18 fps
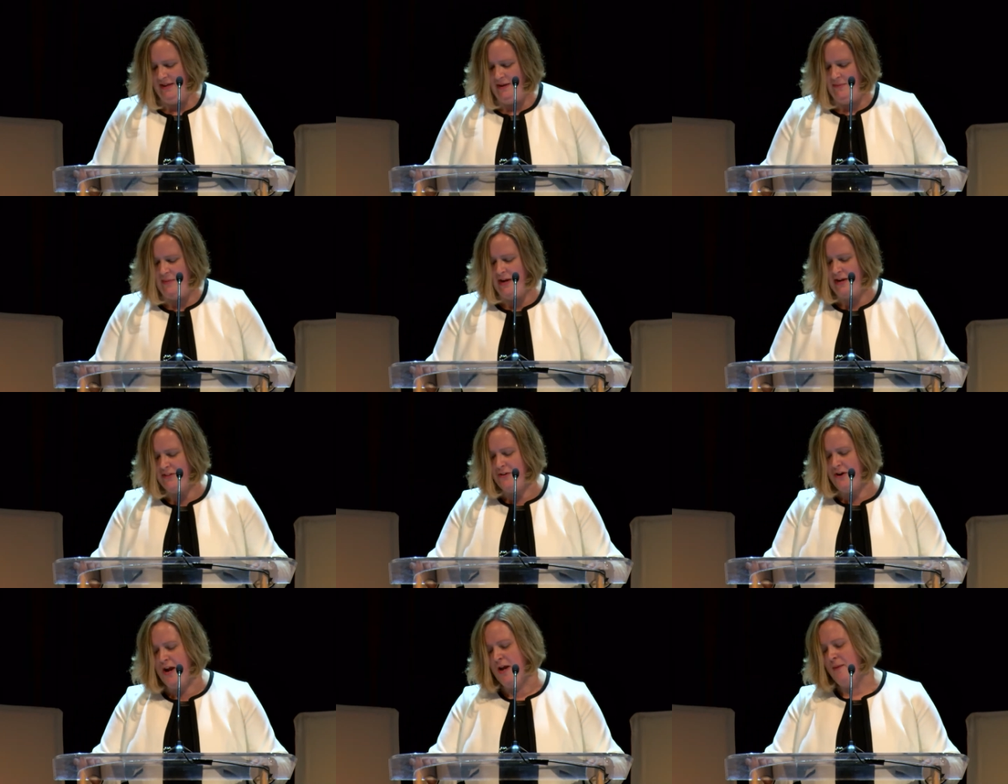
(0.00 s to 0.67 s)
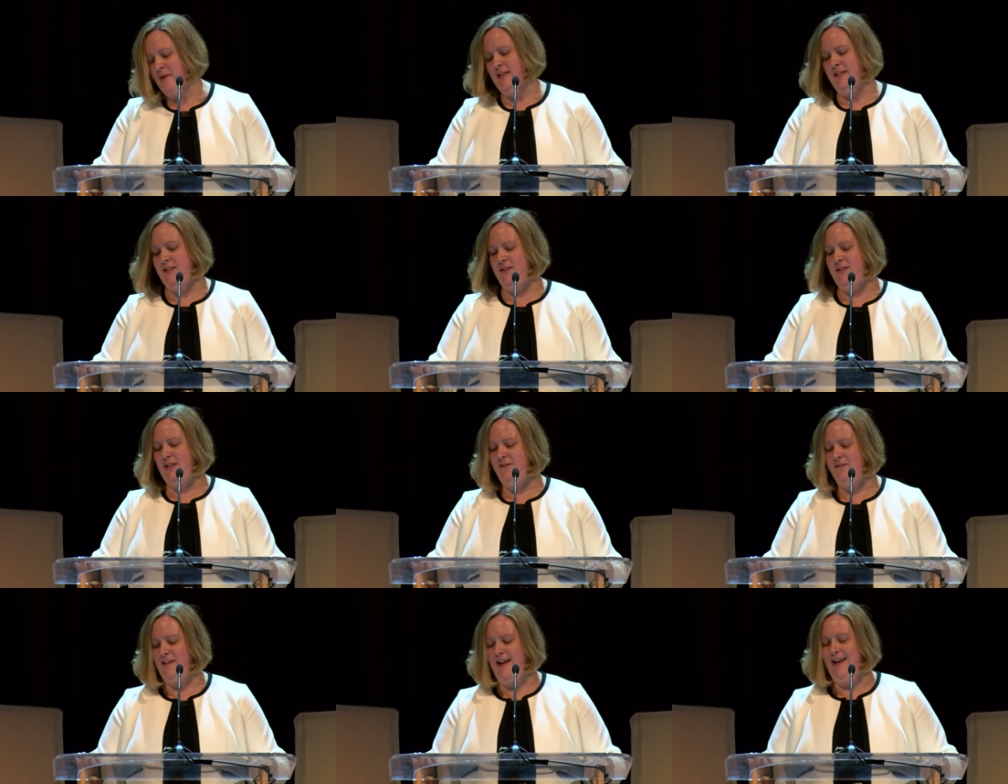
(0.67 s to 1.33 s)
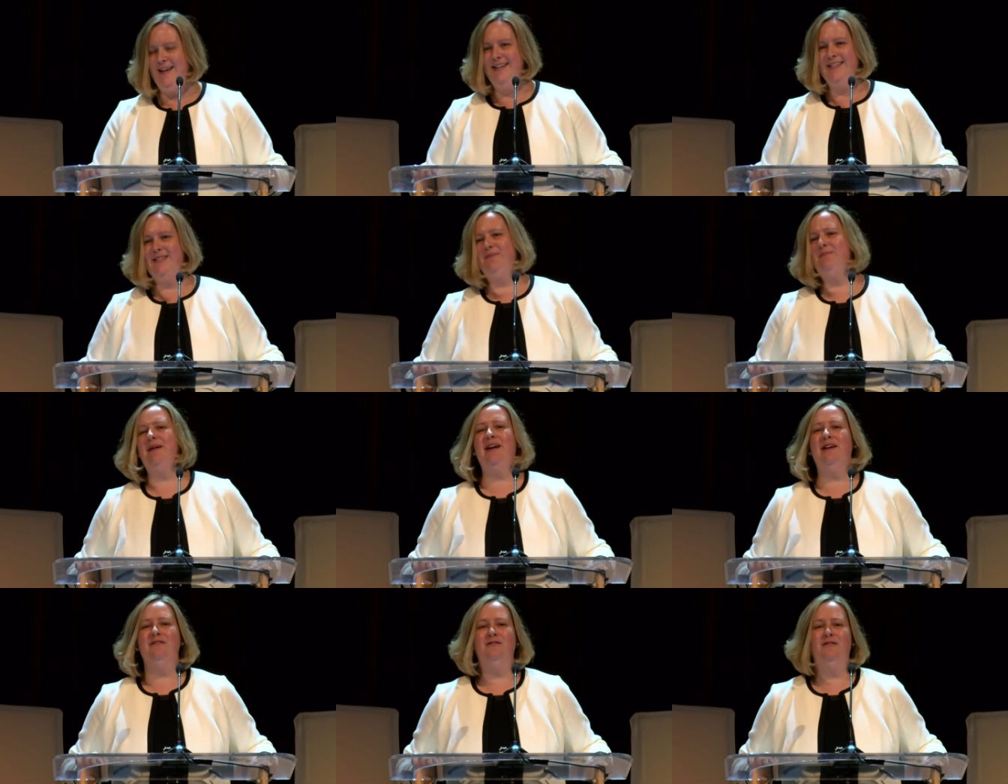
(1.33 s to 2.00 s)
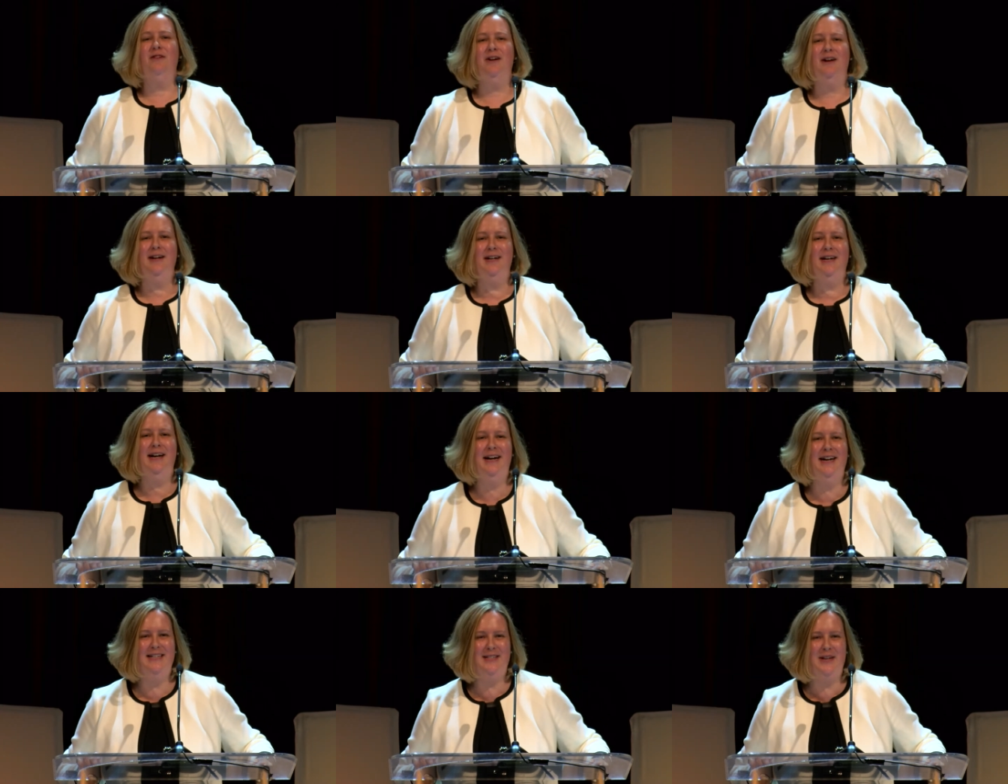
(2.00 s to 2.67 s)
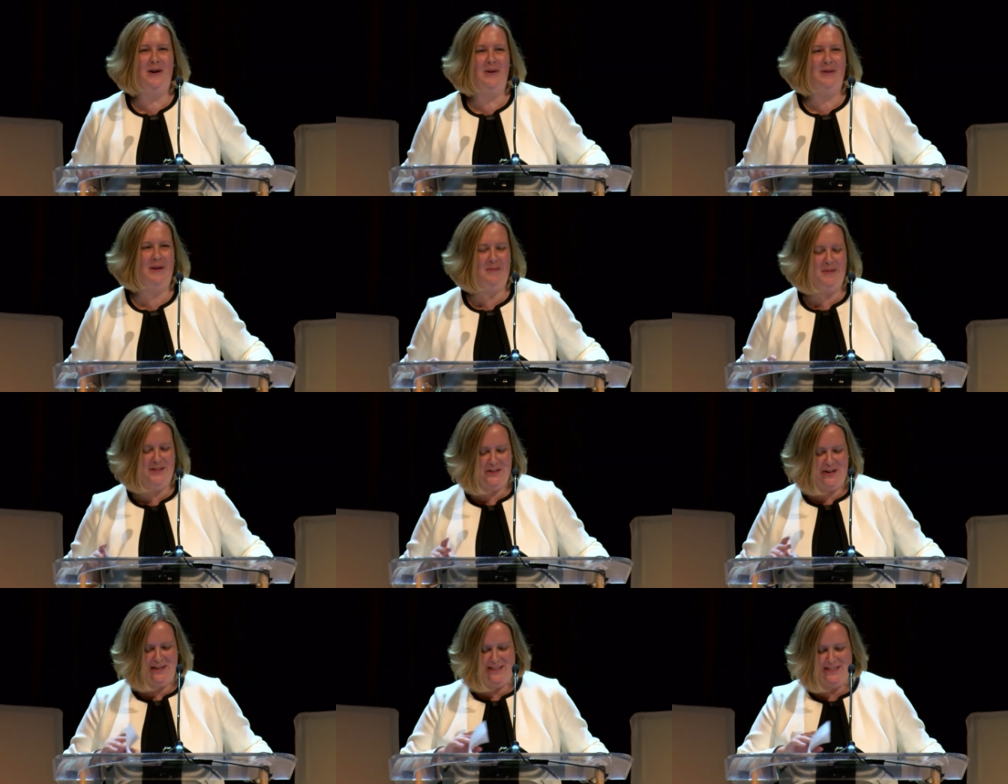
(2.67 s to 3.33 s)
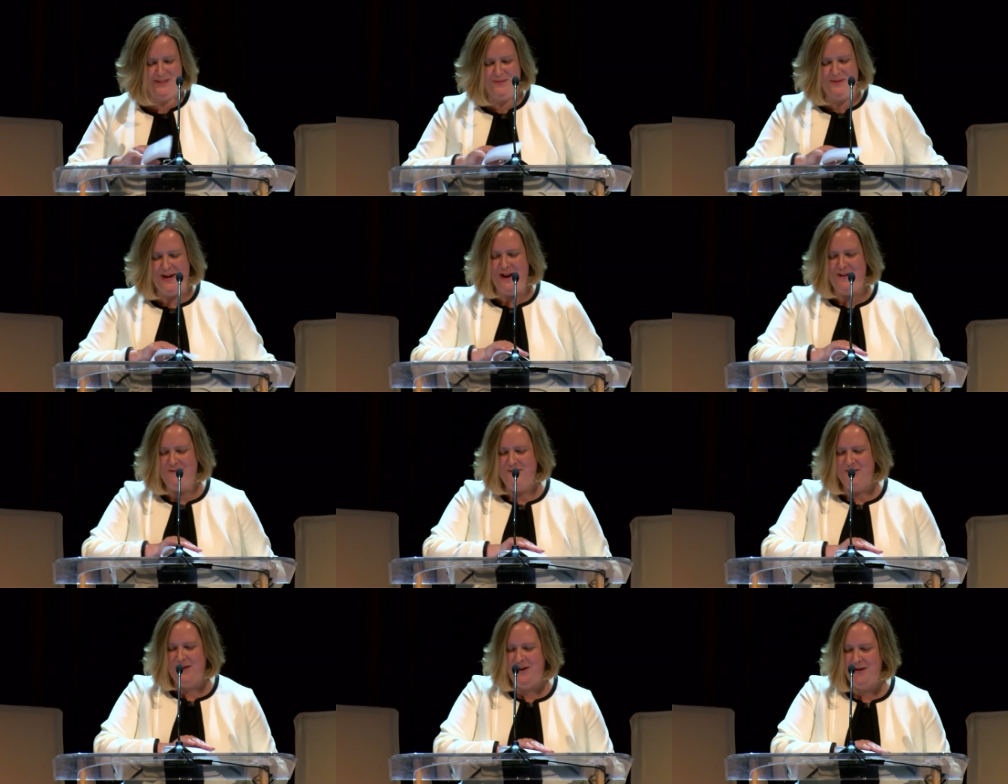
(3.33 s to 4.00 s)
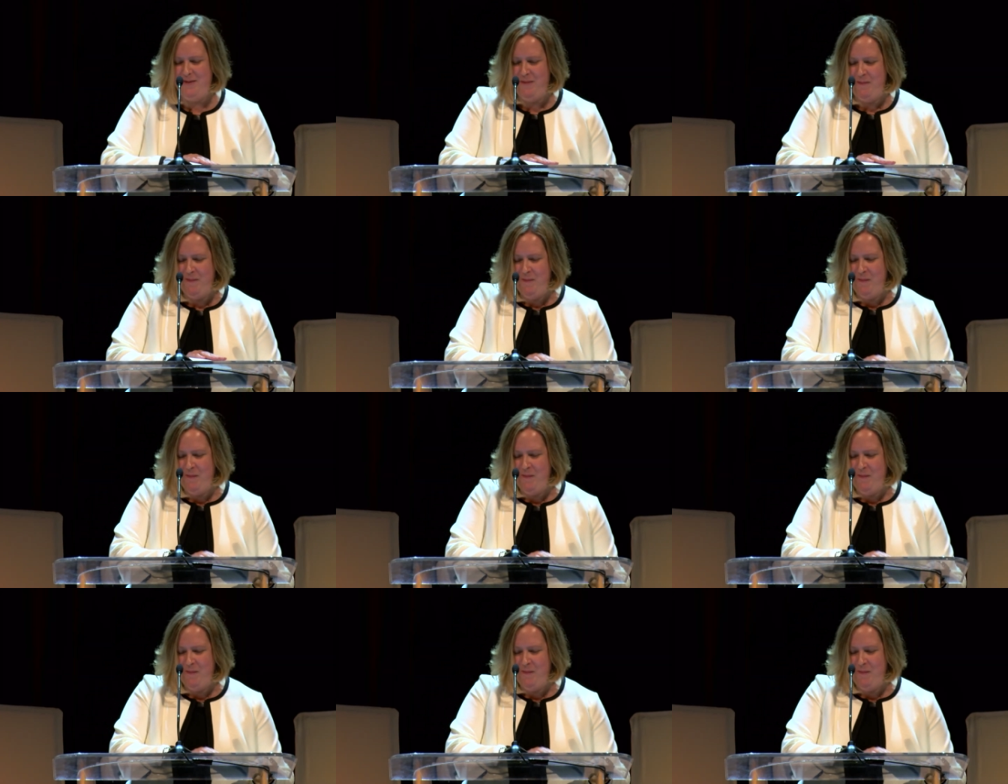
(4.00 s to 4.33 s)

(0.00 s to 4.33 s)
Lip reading: My other hobby is using flying as a metaphor, so let me try this one out for you.